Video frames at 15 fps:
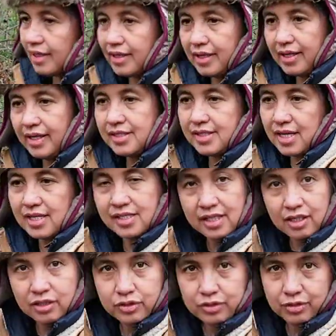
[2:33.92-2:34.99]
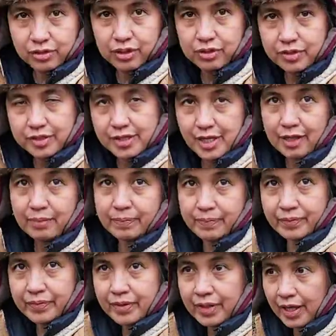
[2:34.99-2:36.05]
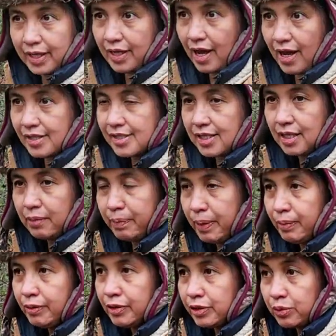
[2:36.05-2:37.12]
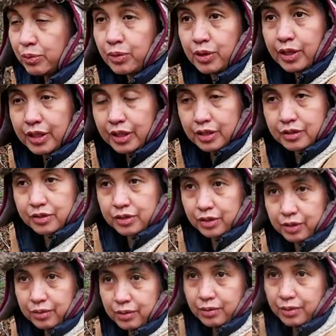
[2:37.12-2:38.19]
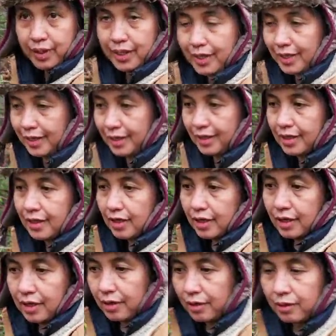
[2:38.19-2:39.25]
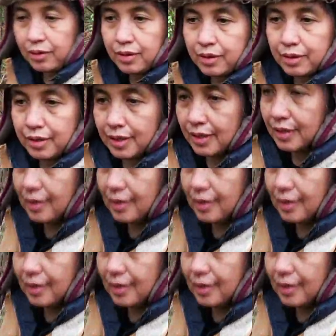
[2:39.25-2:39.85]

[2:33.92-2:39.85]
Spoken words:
it's easier to do it yourself than asking people to work to you or